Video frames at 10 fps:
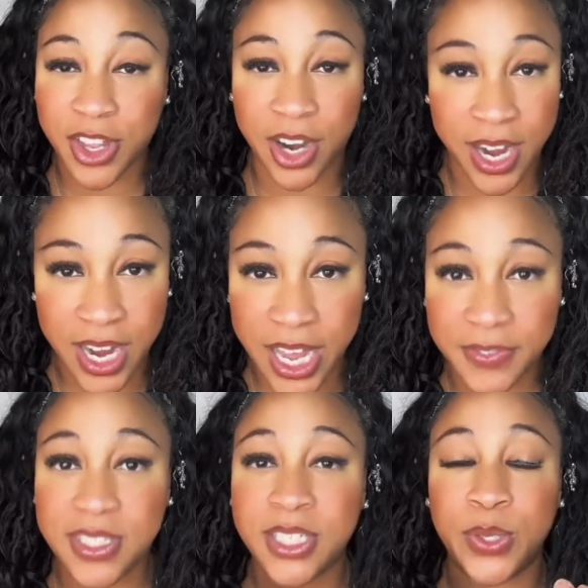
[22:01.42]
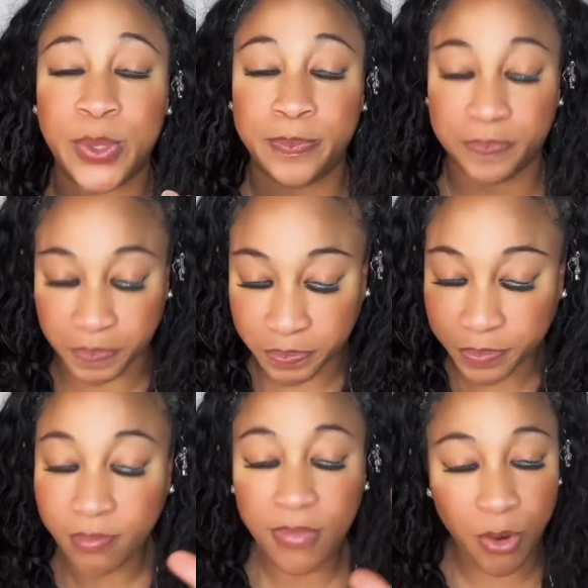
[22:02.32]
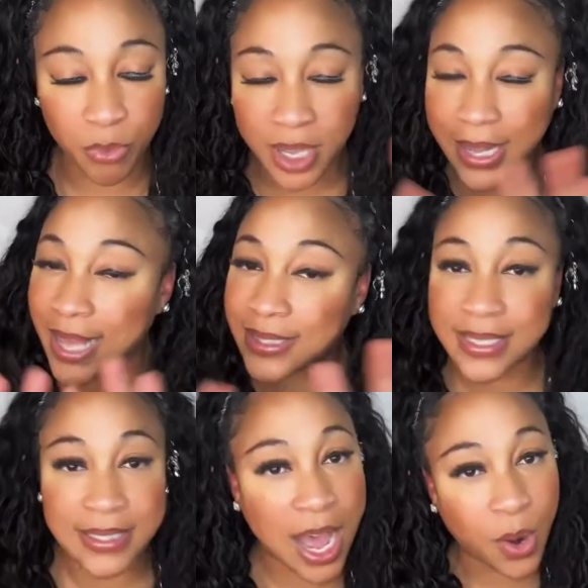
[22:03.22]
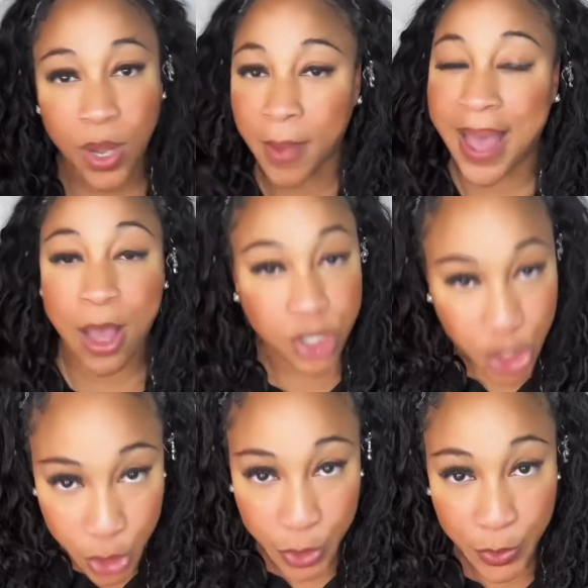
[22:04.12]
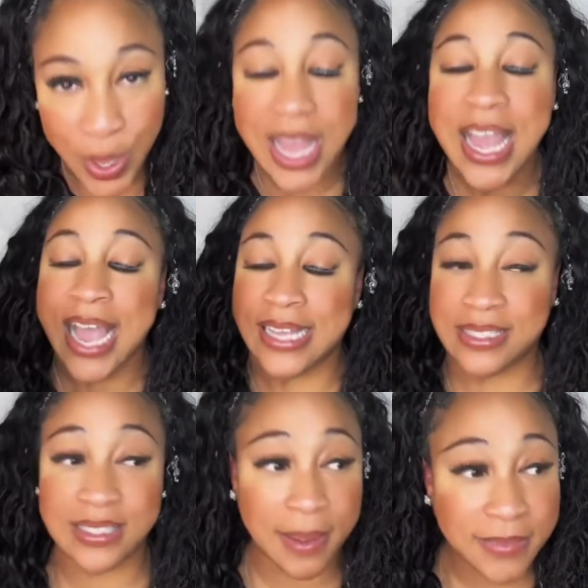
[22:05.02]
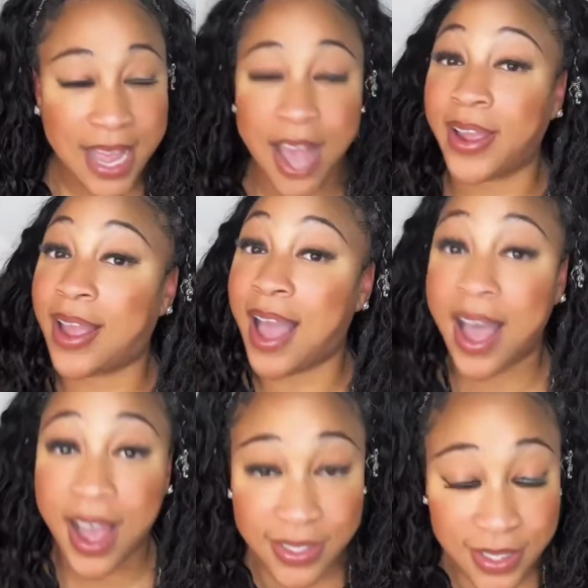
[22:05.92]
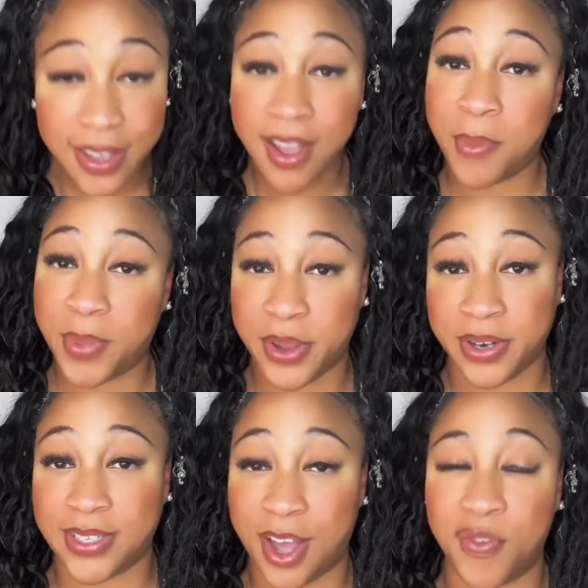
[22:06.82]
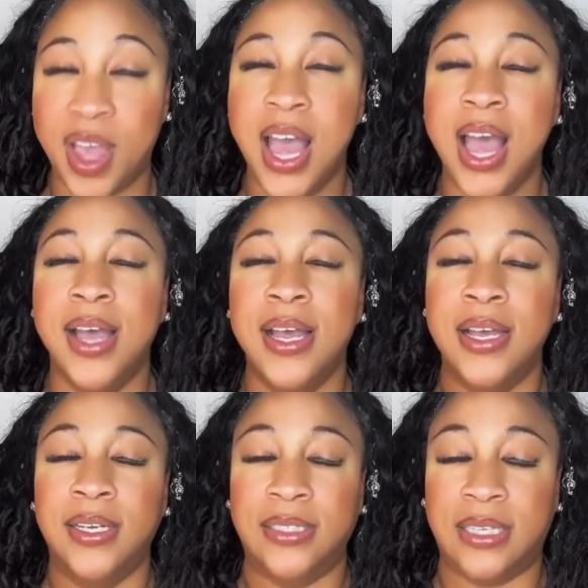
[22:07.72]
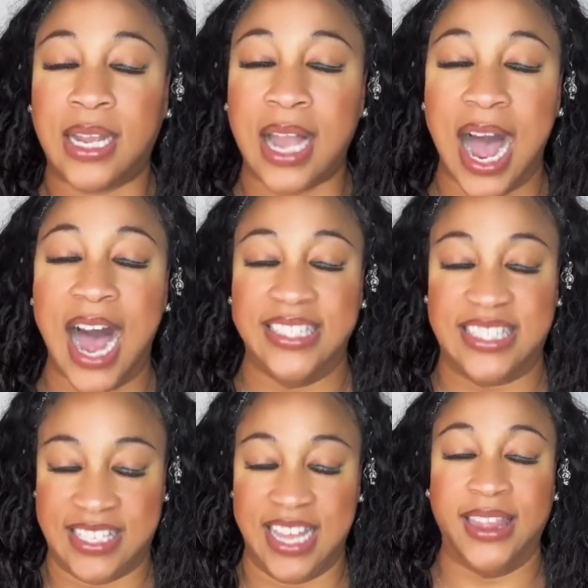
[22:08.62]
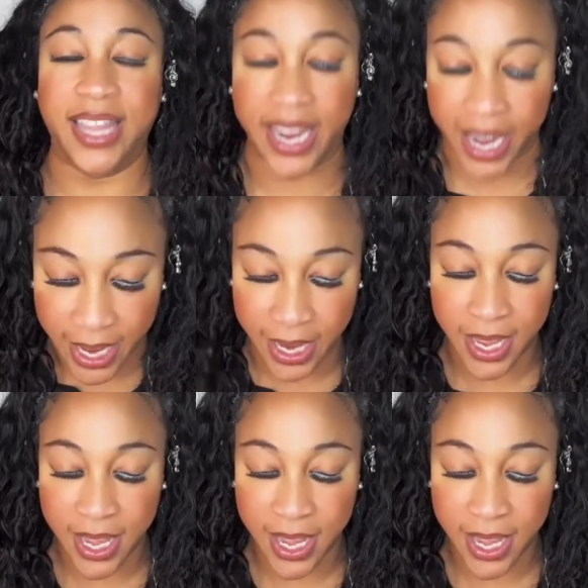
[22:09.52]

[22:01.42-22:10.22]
other enough to realize it's not all about you, and step down and constantly humble yourself. Constantly.